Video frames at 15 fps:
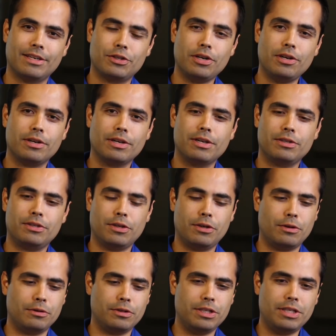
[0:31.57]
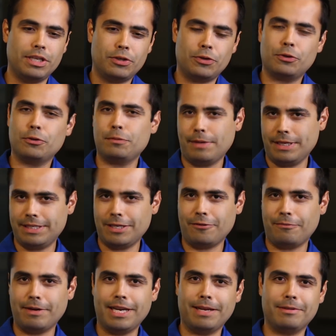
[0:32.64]
Sure. So just to introduce
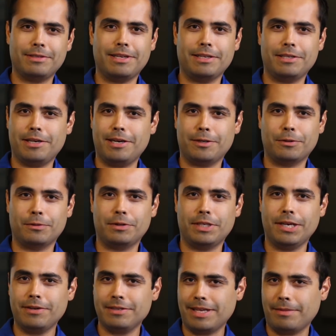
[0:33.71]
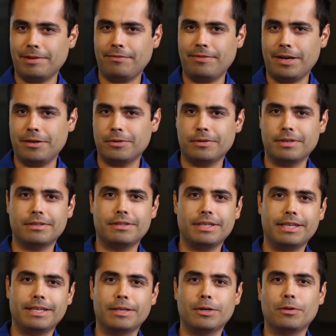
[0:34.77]
myself, my name is Santiago Gutierrez. I'm the founder and
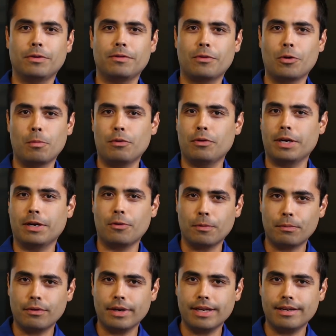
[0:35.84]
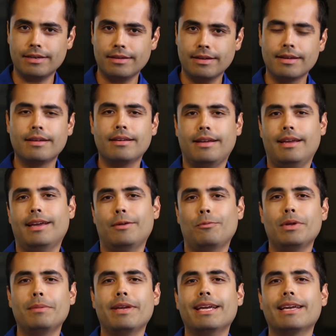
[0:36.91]
CEO of GoBone Incorporated, and
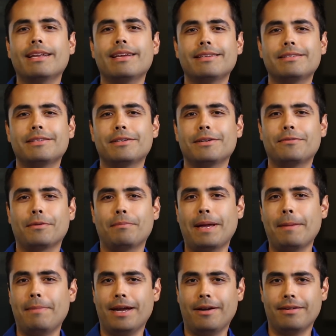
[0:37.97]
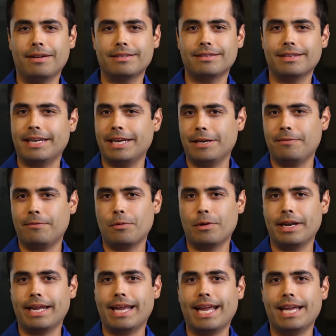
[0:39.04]
we make it easier for pet parents to care for
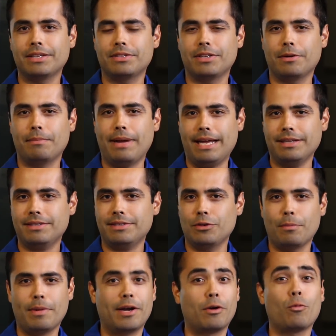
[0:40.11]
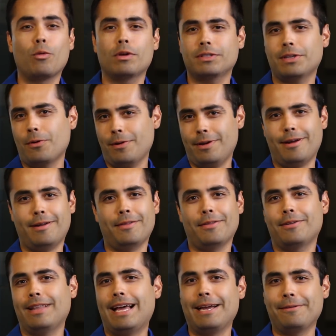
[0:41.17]
and engage their pets no matter what's going on in
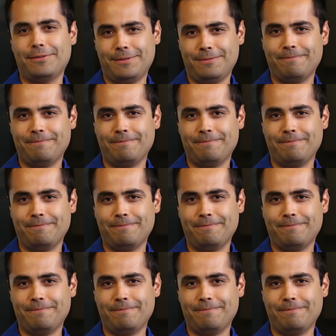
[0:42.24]
their lives.